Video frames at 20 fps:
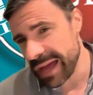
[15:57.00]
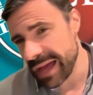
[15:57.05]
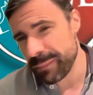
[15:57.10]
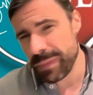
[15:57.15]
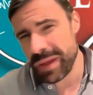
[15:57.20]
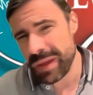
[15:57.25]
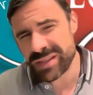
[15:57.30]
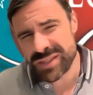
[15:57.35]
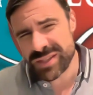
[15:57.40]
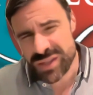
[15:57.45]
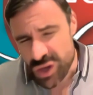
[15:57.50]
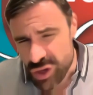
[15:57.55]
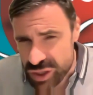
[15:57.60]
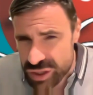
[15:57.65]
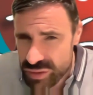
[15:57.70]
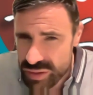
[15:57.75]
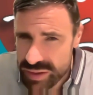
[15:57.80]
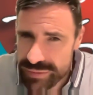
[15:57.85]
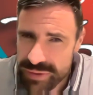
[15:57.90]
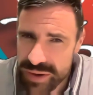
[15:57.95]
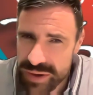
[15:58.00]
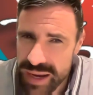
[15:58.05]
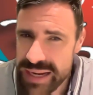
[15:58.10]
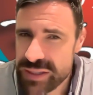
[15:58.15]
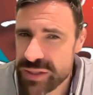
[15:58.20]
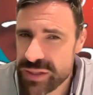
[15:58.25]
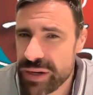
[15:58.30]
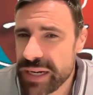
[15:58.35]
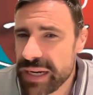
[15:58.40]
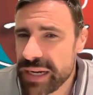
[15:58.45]
surgery for
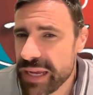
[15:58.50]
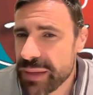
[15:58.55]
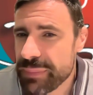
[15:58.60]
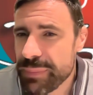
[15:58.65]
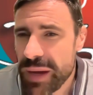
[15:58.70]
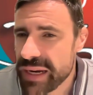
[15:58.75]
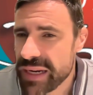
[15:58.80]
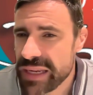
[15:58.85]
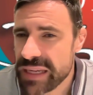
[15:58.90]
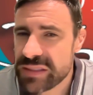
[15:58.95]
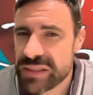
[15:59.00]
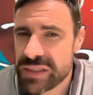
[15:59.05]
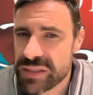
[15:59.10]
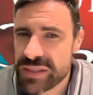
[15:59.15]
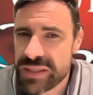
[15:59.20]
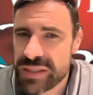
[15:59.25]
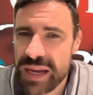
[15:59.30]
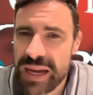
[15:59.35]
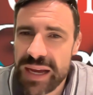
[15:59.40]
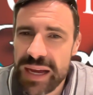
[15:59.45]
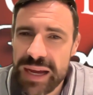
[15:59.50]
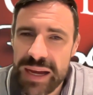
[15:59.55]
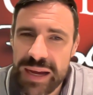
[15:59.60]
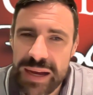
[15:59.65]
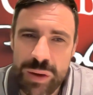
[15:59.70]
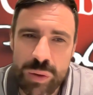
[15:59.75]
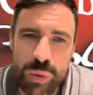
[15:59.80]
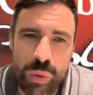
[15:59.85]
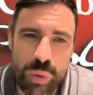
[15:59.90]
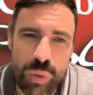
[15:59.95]
anterior knee pain isn't
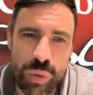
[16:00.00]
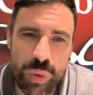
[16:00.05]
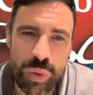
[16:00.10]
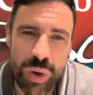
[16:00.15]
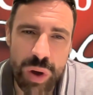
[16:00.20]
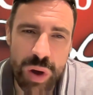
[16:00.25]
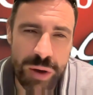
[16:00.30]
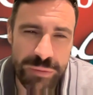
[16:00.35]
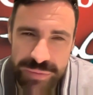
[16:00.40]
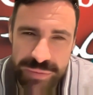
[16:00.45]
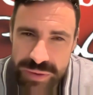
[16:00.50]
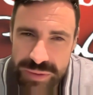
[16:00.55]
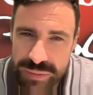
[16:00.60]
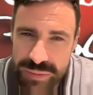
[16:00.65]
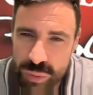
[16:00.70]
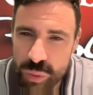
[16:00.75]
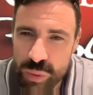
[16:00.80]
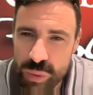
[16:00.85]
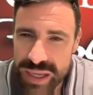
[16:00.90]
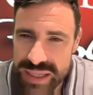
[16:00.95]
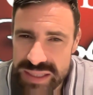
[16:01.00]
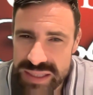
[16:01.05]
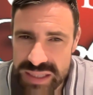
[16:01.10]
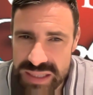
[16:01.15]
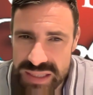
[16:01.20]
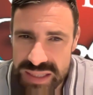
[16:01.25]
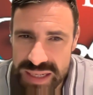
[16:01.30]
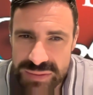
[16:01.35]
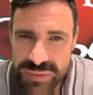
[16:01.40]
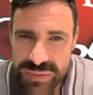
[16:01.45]
often all that
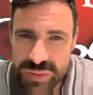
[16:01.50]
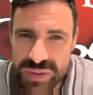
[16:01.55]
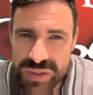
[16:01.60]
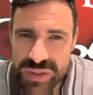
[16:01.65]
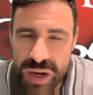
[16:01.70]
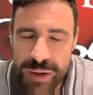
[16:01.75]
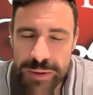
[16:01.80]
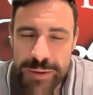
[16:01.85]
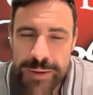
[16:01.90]
successful. So